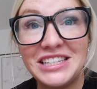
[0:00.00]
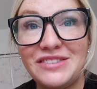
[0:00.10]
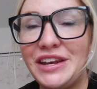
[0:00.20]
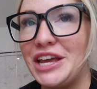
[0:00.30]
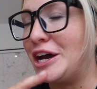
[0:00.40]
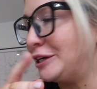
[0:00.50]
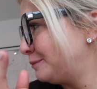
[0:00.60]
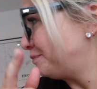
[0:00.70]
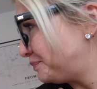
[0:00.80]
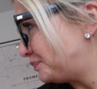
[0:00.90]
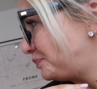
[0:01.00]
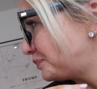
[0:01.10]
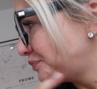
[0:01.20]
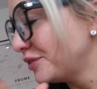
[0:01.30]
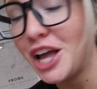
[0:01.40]
of this video,
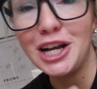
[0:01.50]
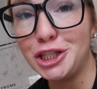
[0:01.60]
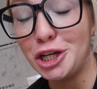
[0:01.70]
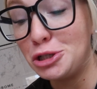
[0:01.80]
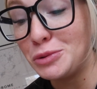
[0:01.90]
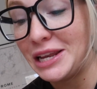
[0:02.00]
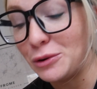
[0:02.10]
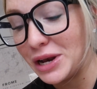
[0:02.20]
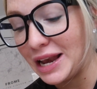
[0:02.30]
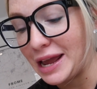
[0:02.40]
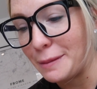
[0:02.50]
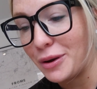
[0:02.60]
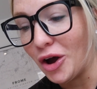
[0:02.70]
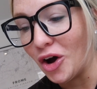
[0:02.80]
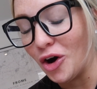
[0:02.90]
I showed you a little
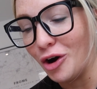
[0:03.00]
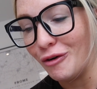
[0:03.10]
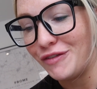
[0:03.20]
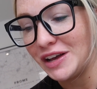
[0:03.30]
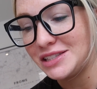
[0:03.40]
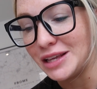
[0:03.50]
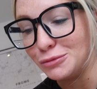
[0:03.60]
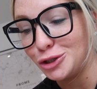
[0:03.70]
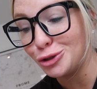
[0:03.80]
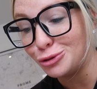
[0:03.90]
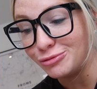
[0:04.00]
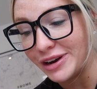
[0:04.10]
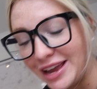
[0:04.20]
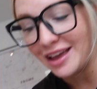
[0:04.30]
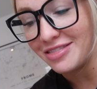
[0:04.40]
clip of some
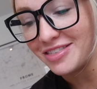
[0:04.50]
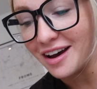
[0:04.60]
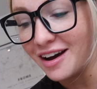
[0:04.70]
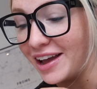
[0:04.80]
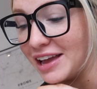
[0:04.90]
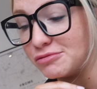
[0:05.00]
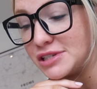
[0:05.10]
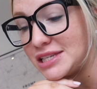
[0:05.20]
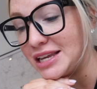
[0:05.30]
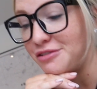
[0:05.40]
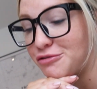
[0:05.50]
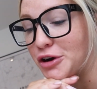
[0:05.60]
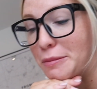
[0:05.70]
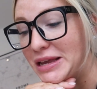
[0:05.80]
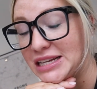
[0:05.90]
jewellery that I have received from